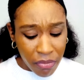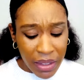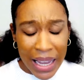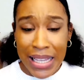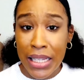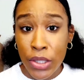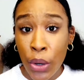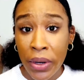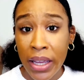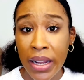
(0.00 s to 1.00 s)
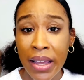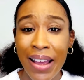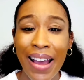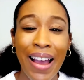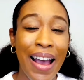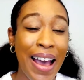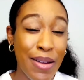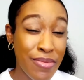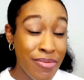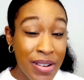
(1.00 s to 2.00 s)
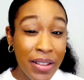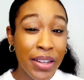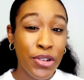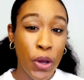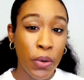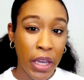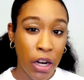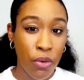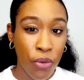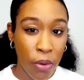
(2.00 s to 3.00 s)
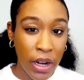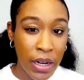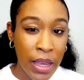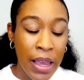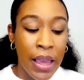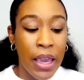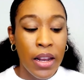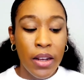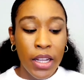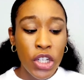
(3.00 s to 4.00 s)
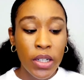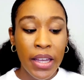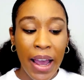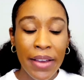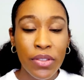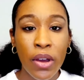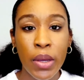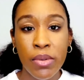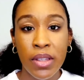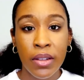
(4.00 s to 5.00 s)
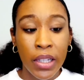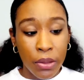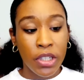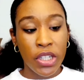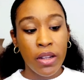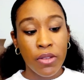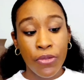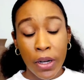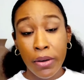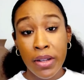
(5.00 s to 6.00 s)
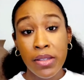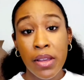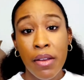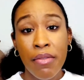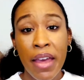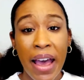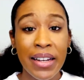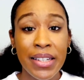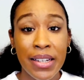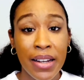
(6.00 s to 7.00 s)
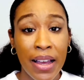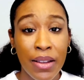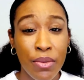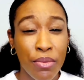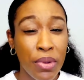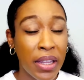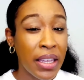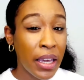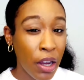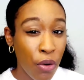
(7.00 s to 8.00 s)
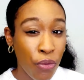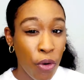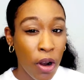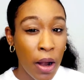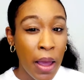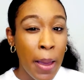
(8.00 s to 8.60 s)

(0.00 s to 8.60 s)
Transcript: as a note in it, I really don't care for it. And initially I thought it was the licorice in this fragrance that I did not really care for.